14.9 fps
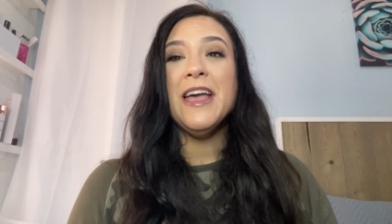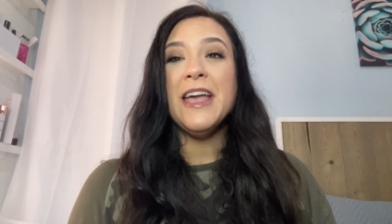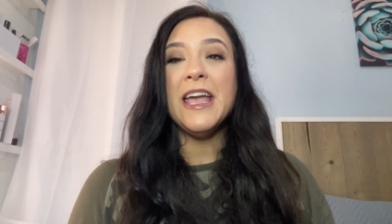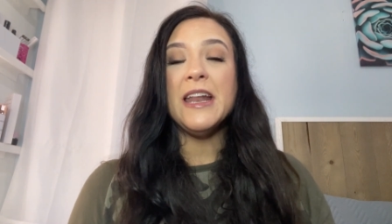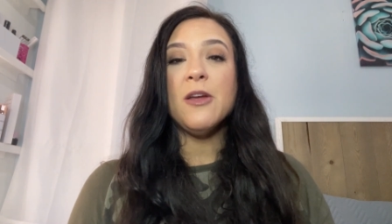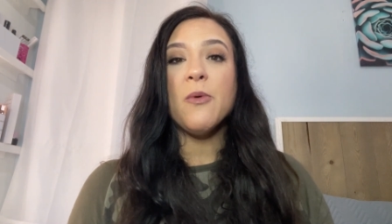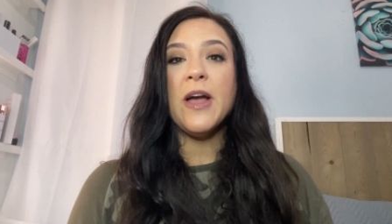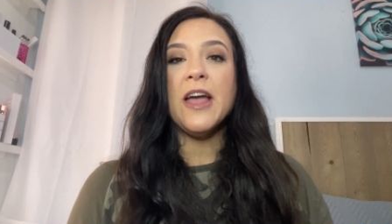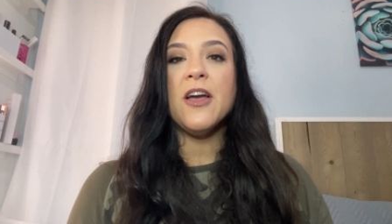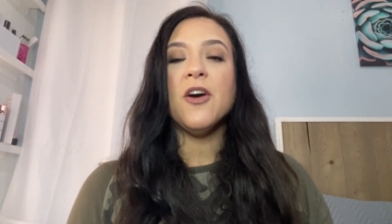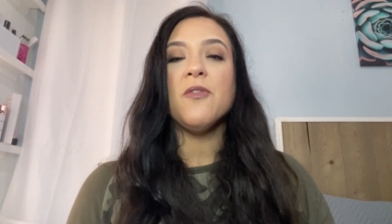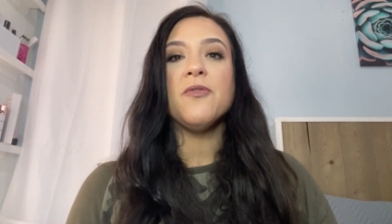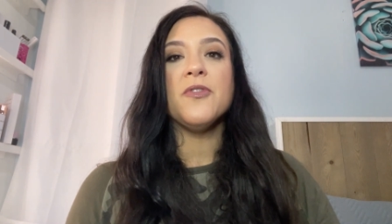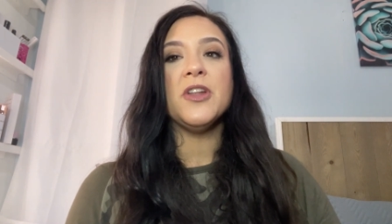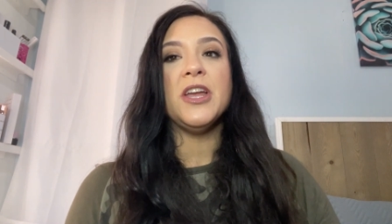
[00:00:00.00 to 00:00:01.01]
anyway,
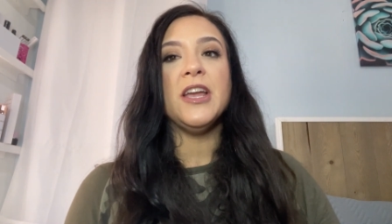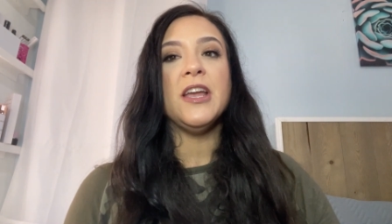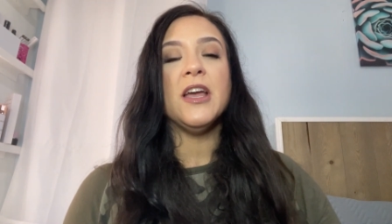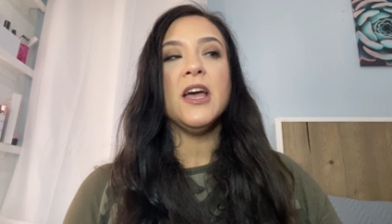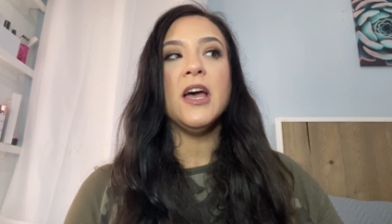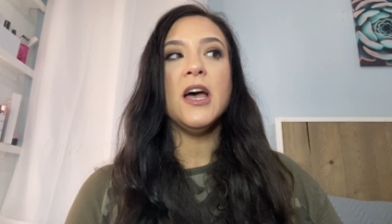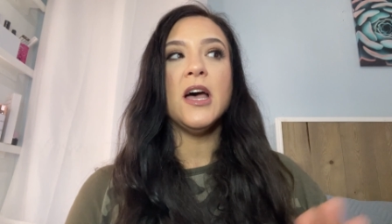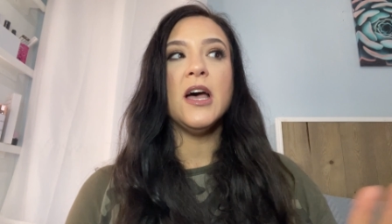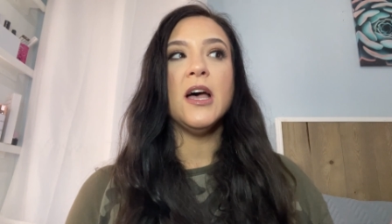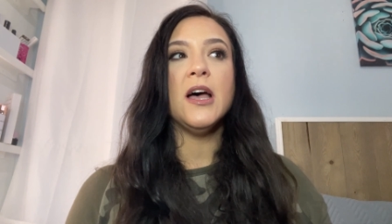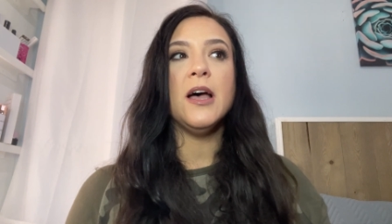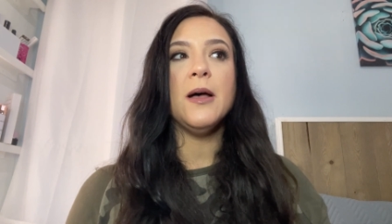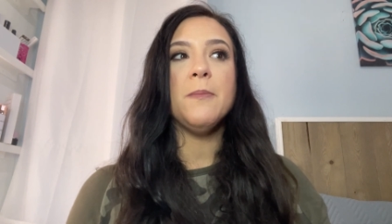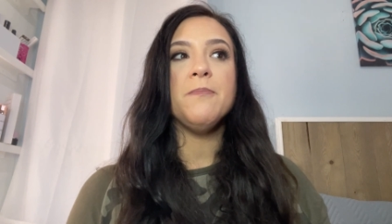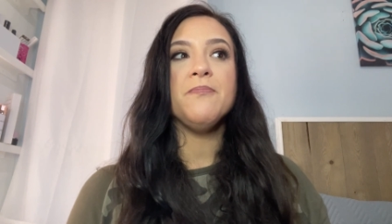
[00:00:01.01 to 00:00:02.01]
hopefully
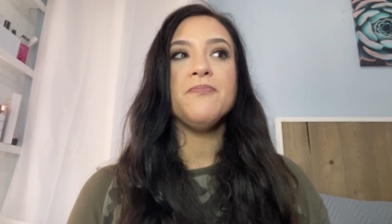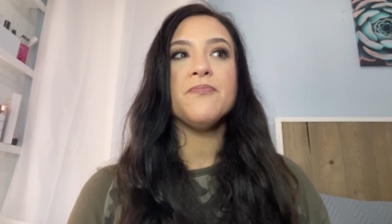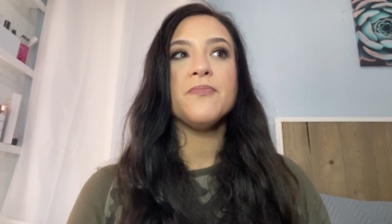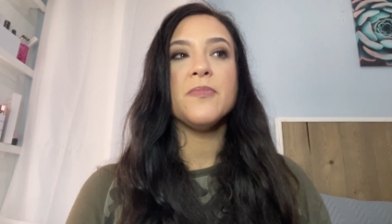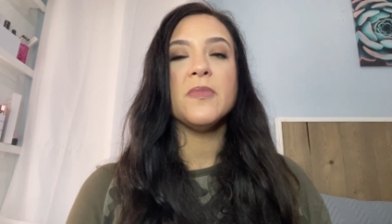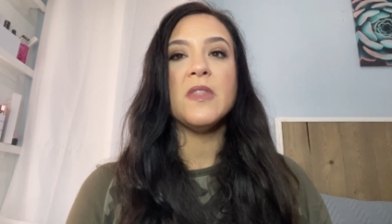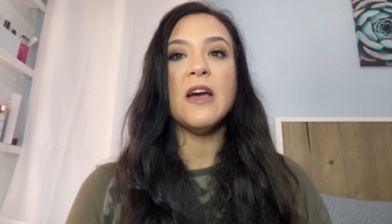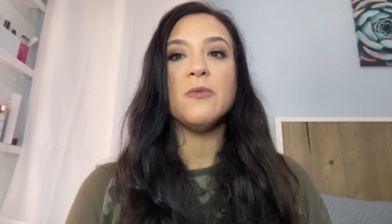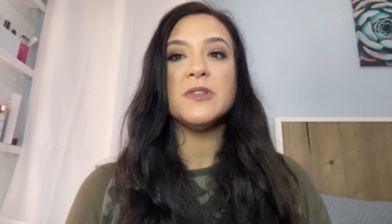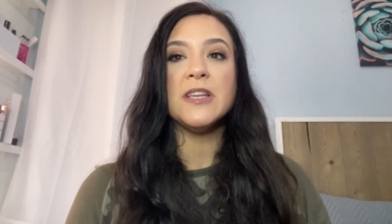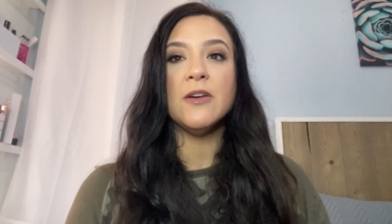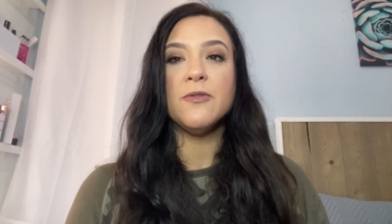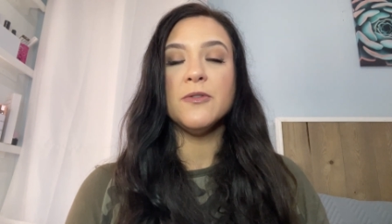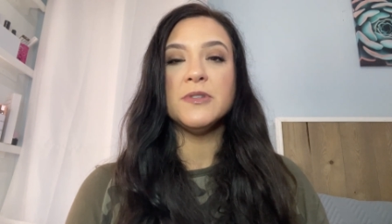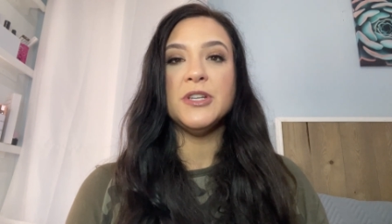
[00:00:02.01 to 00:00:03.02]
um, that was
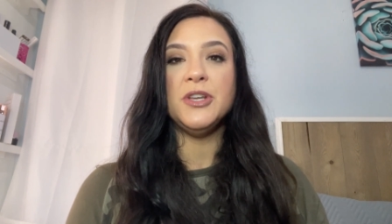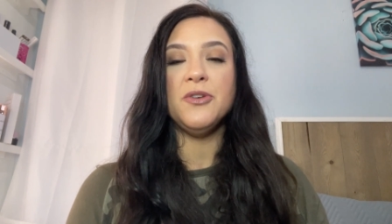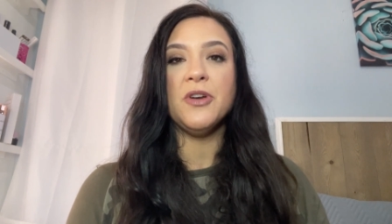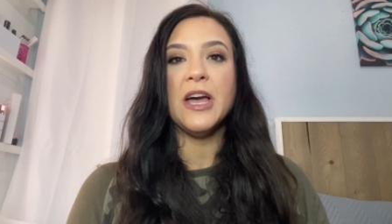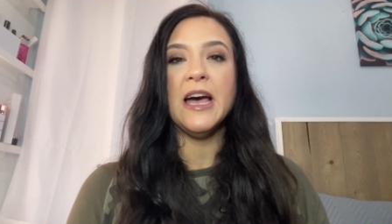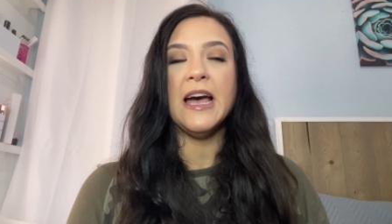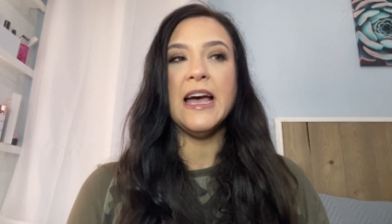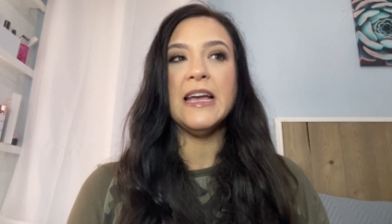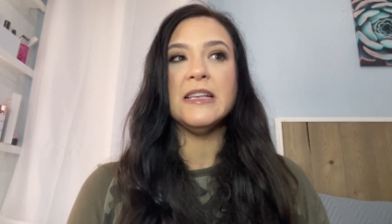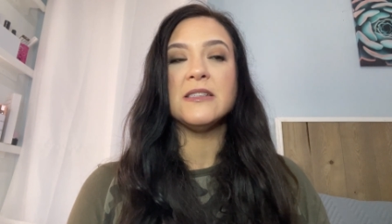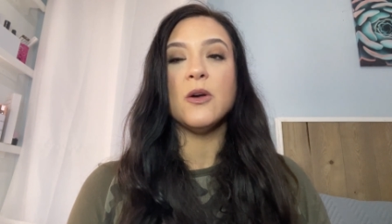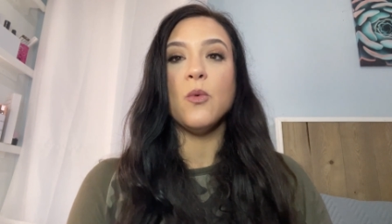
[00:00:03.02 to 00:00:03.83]
helpful to you guys.